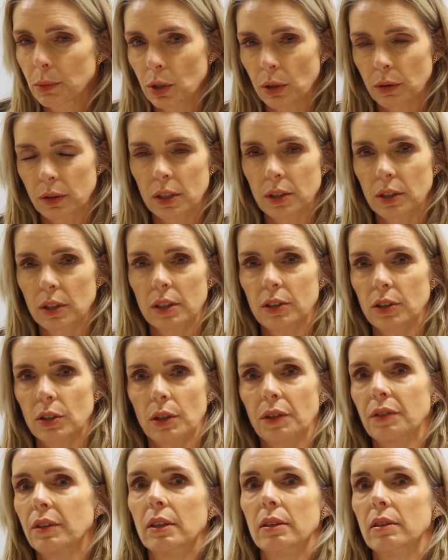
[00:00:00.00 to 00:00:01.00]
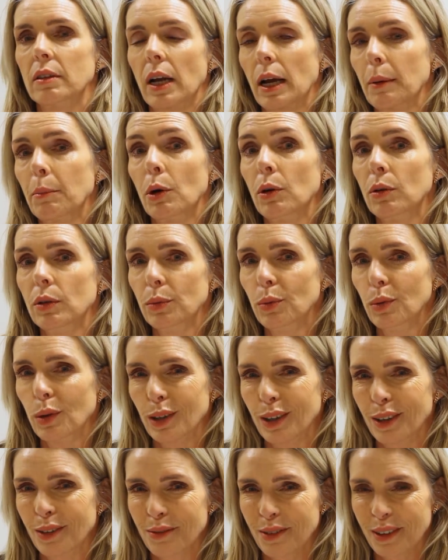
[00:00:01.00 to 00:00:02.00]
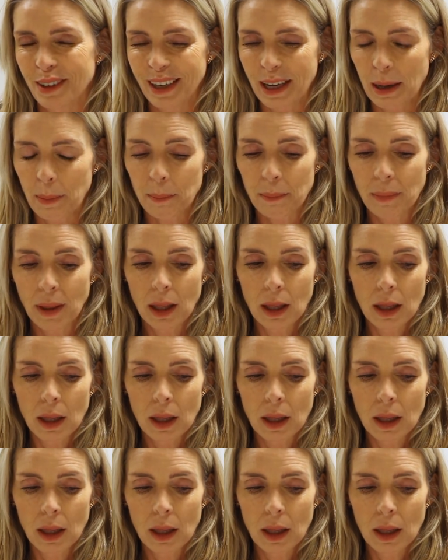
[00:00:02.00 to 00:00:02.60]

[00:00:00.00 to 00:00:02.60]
So this, it's not that I'm only working for them.